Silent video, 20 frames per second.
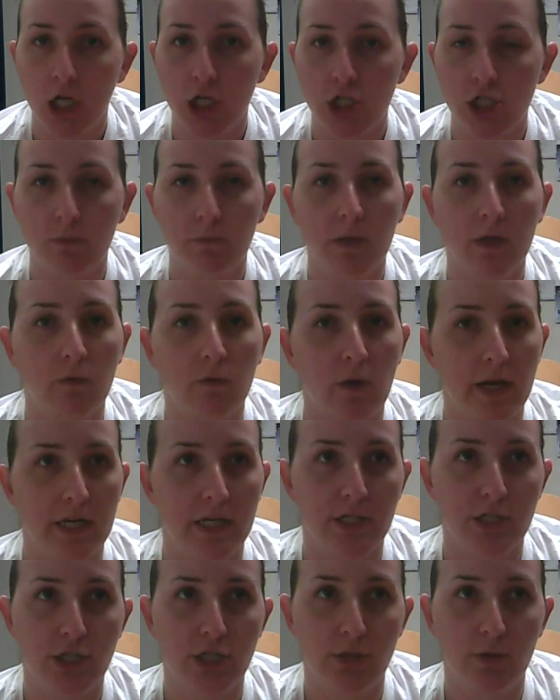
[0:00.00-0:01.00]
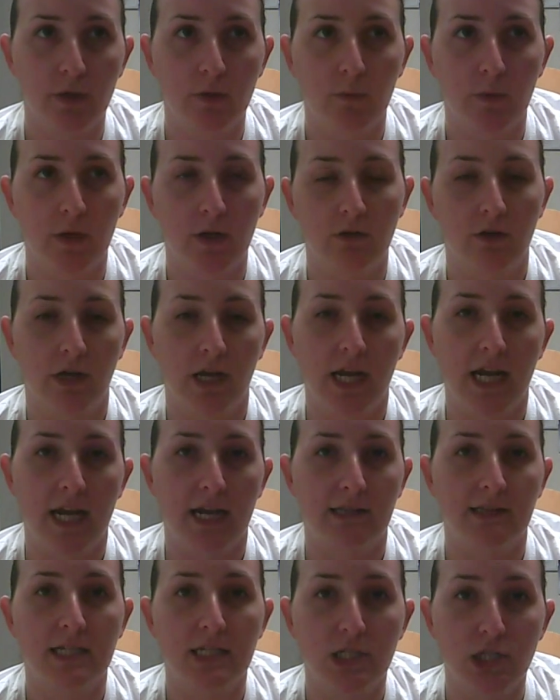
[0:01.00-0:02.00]
Jumping right into it, we are looking
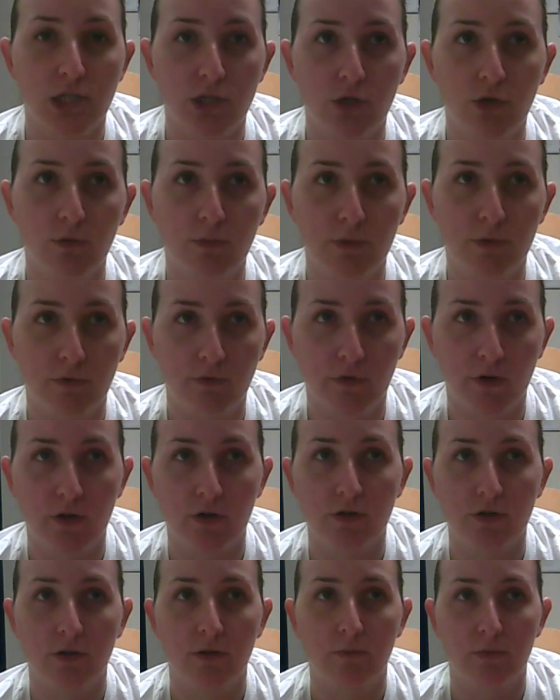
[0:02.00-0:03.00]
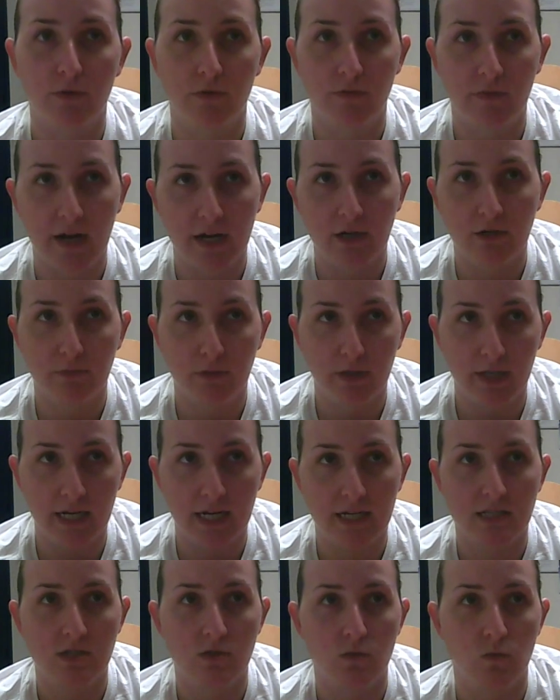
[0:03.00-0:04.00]
at the two preferred provider
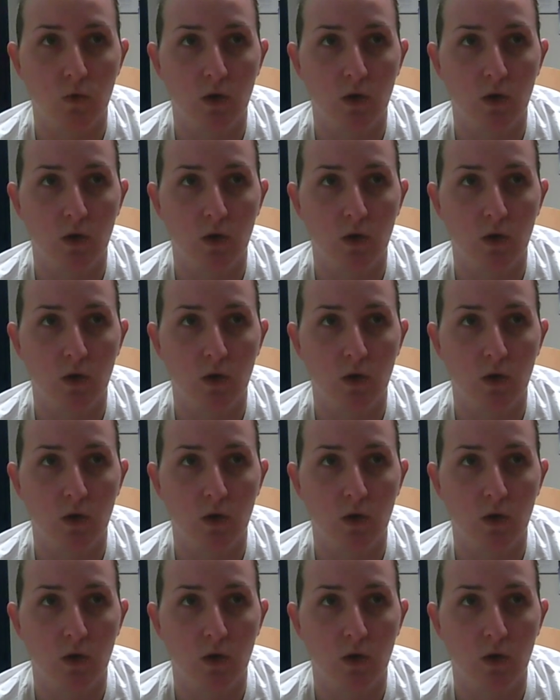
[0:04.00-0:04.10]
plans,